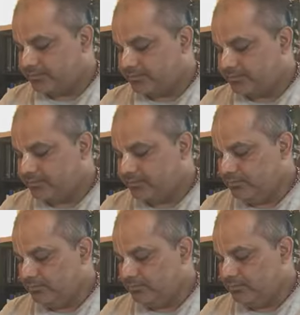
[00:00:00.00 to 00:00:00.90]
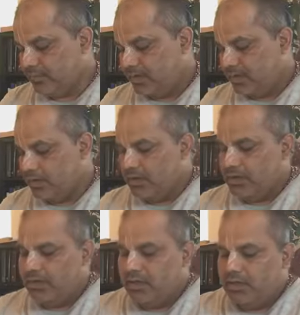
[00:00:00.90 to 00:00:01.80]

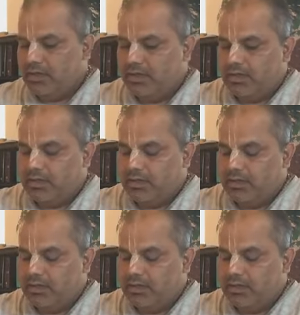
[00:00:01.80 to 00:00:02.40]
Nothing is said.